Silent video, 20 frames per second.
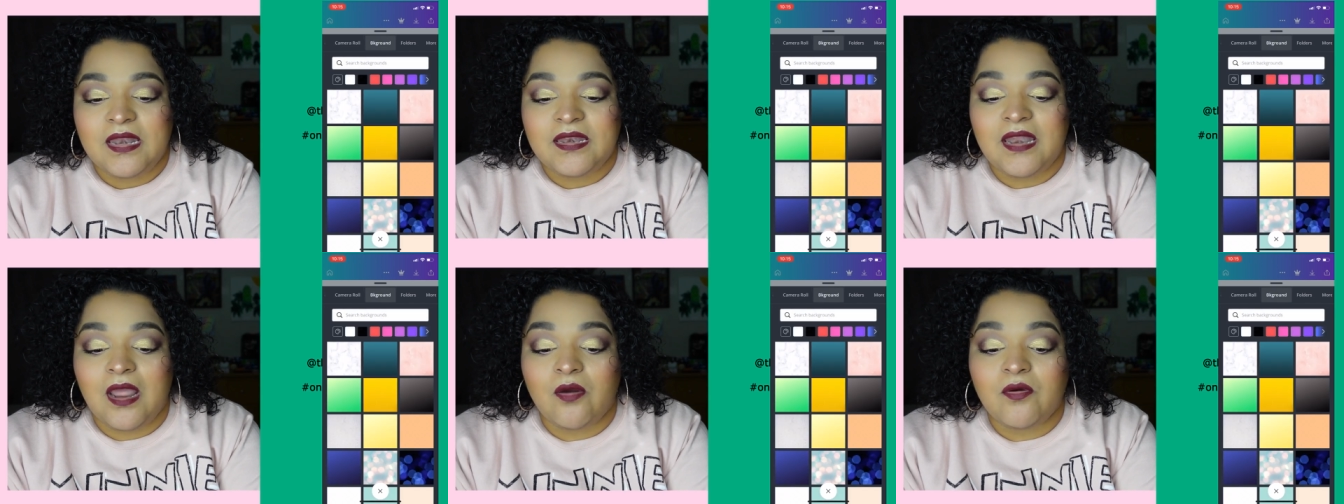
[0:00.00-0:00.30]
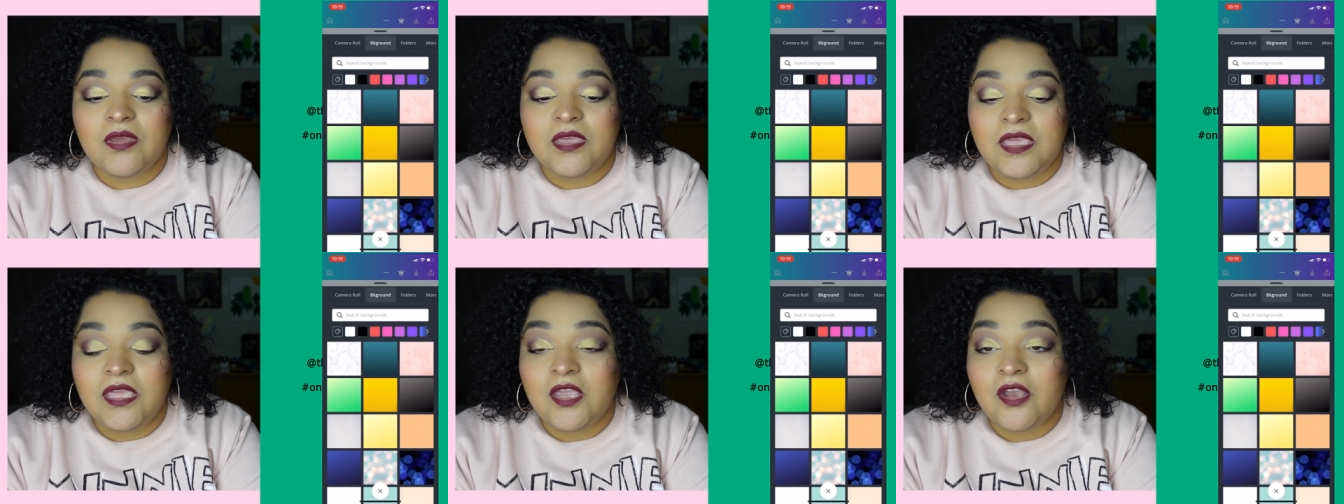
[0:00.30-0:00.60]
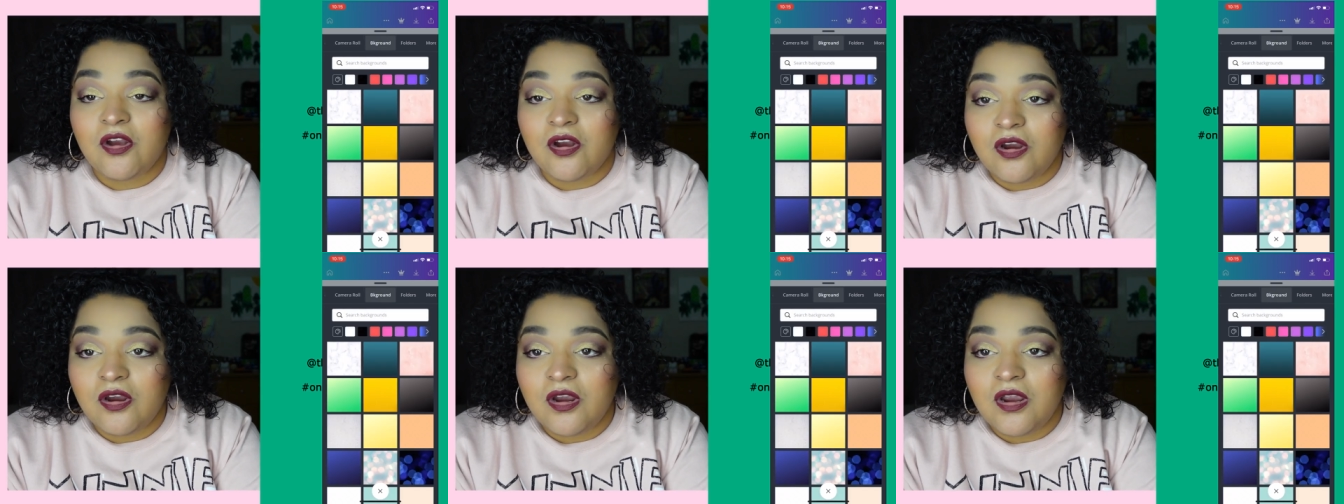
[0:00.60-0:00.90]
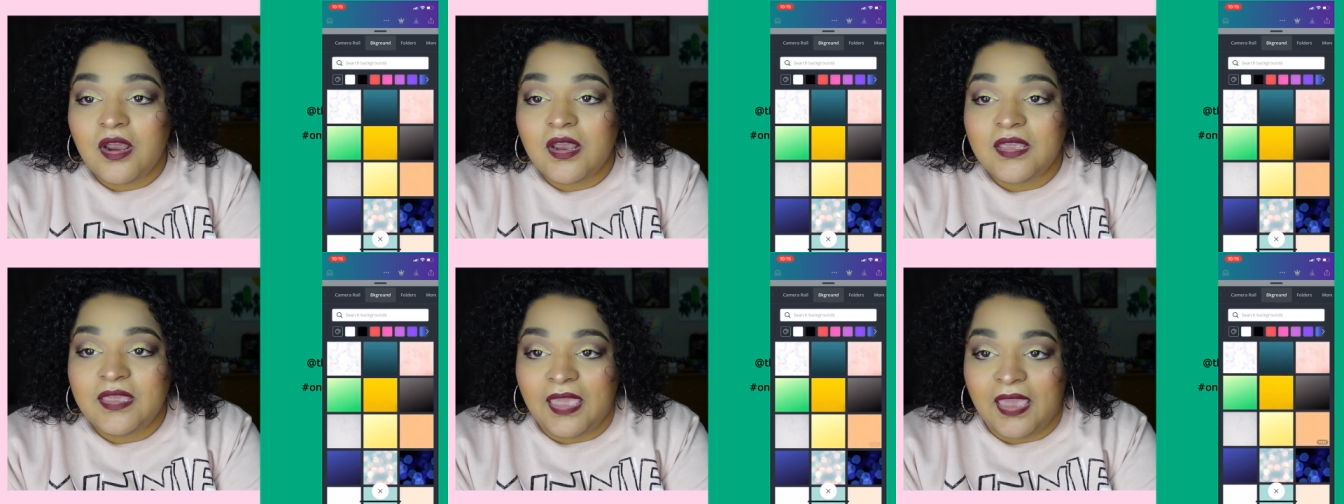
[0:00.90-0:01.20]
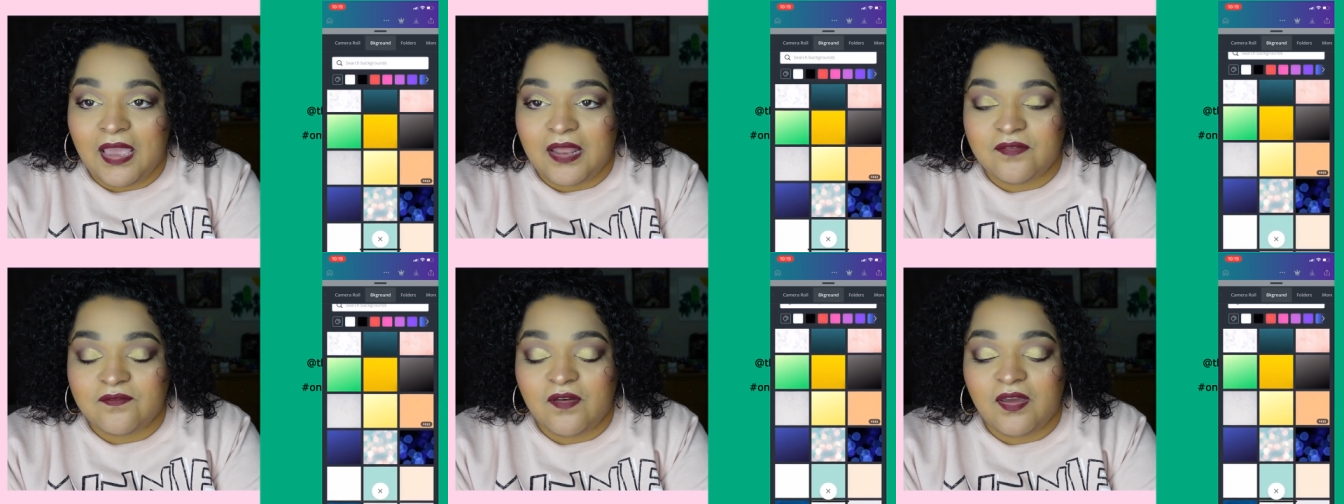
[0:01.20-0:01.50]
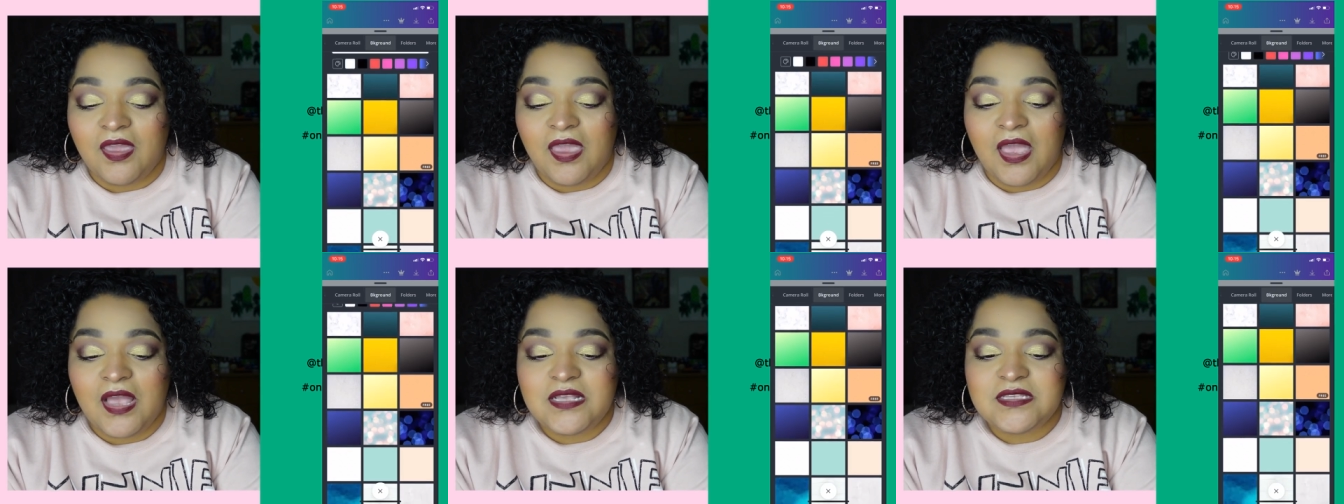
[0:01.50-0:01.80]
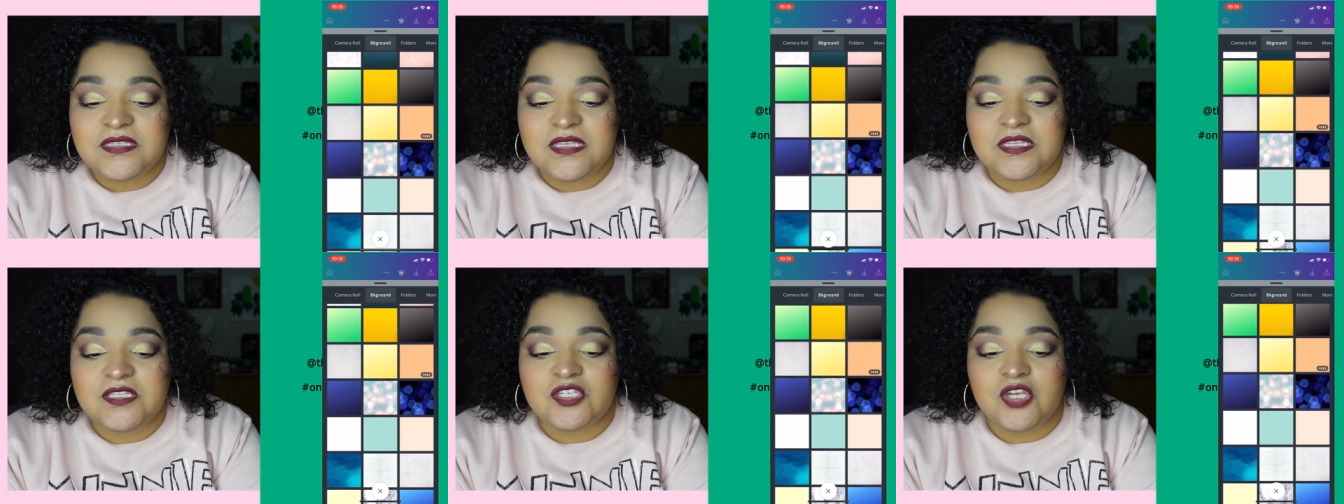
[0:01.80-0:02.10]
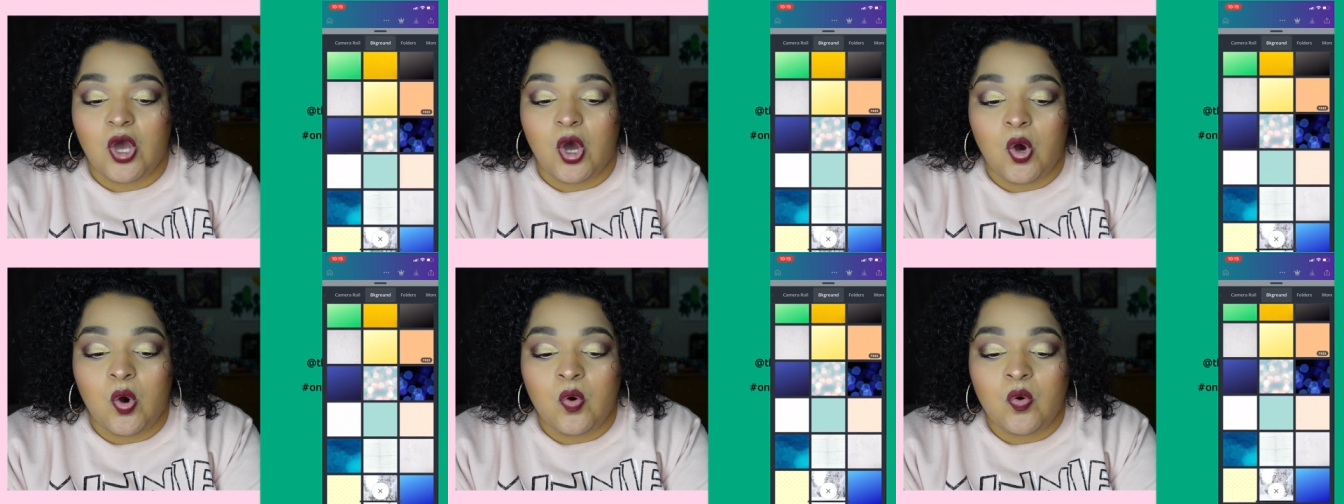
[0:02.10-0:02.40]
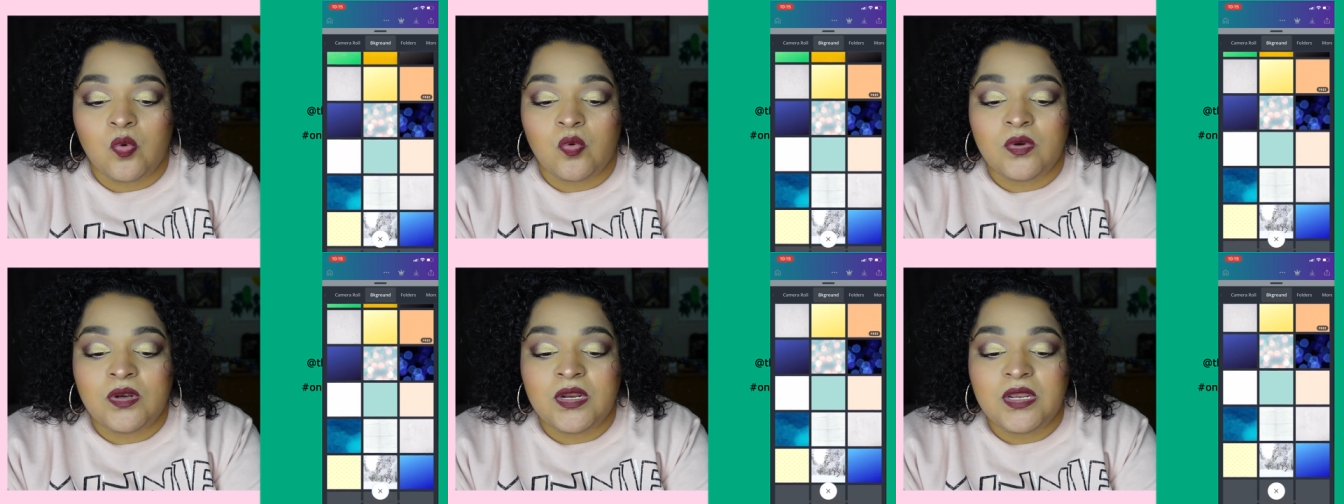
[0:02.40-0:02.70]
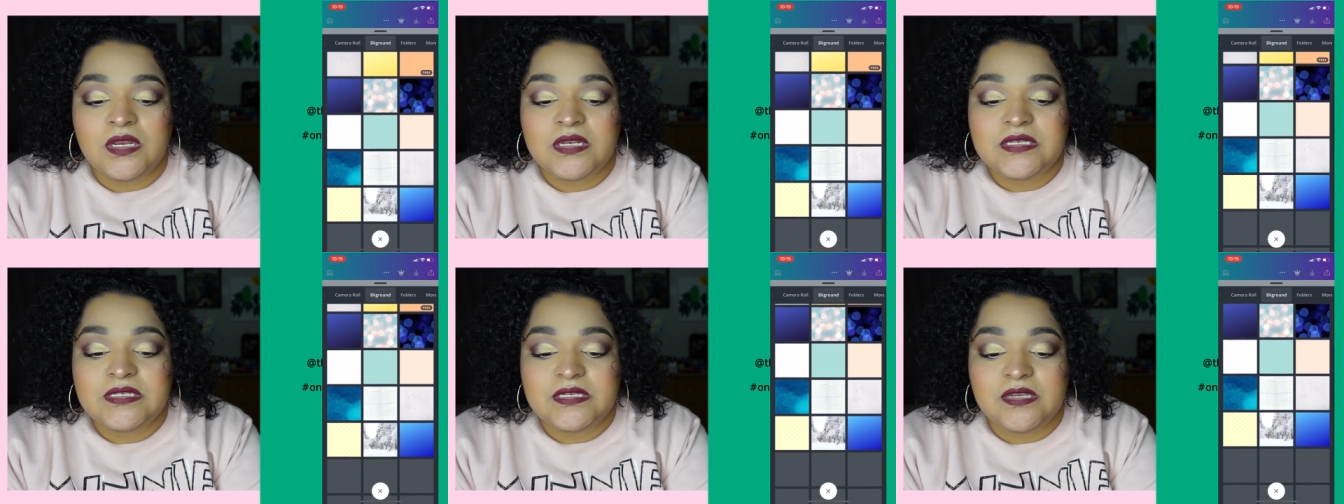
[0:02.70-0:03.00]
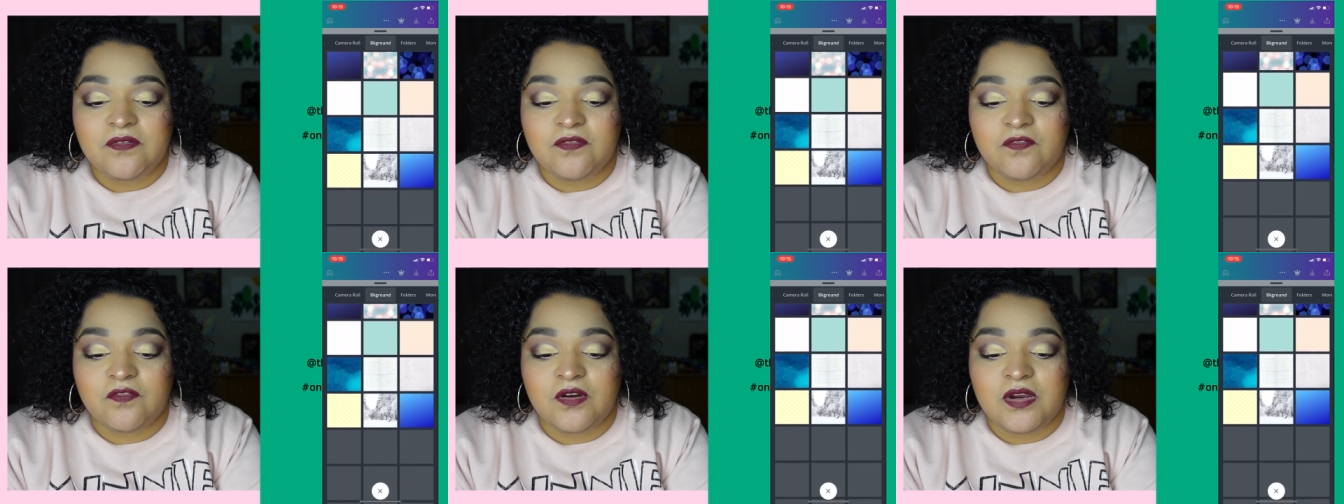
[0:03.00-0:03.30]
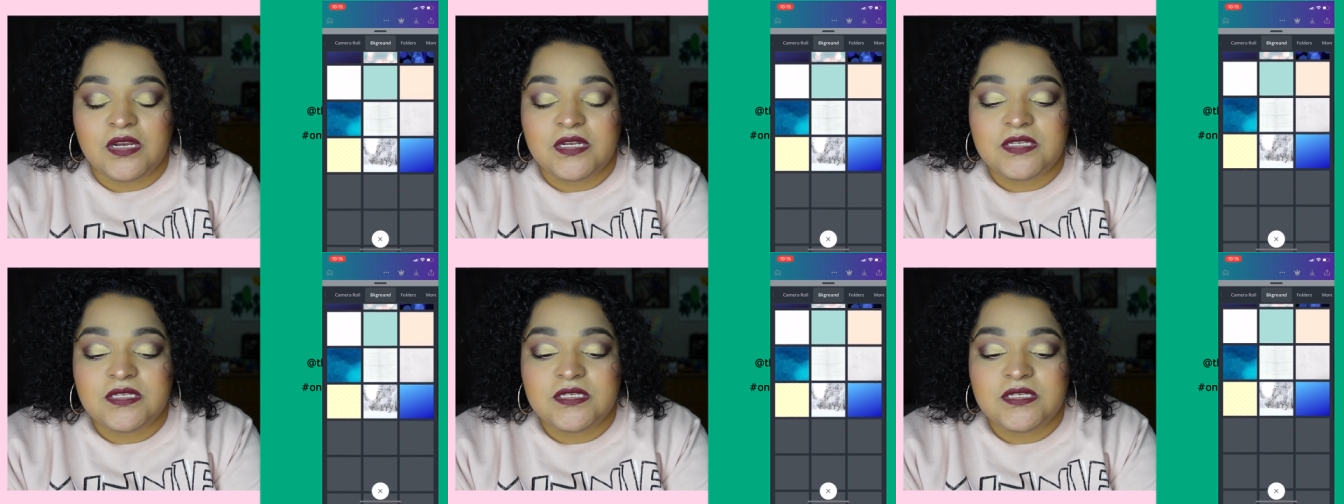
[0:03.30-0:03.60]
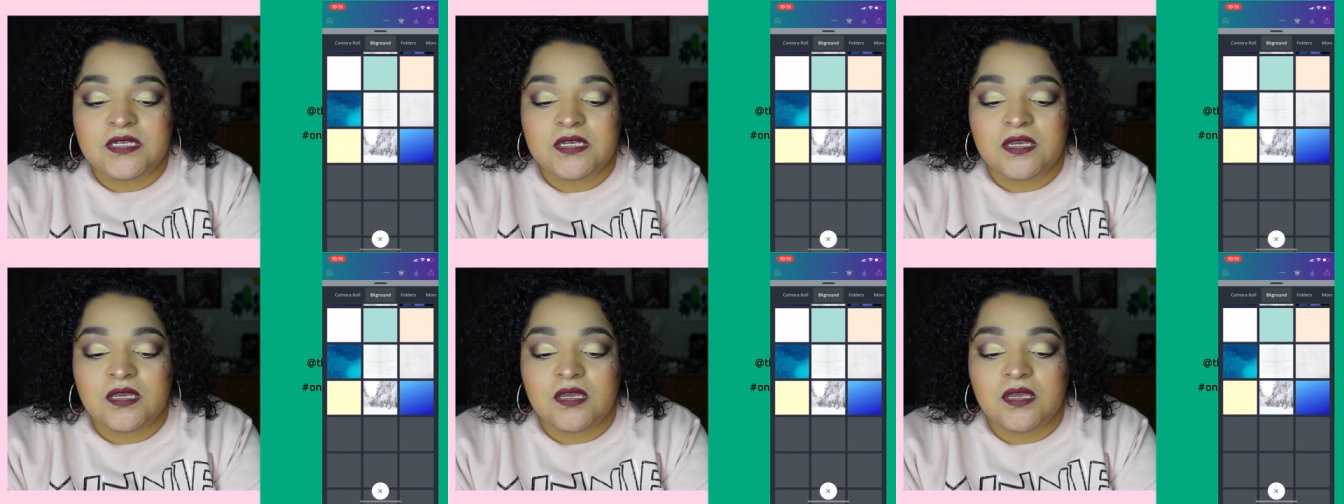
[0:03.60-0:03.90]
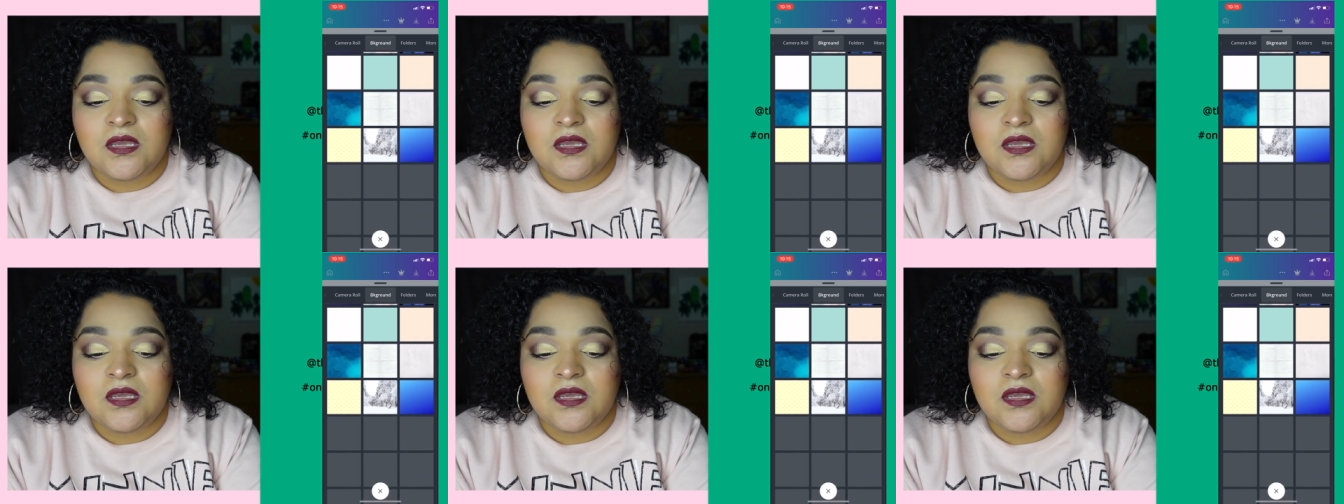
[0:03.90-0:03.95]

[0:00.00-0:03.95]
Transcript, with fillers: Now here, Canva has its own different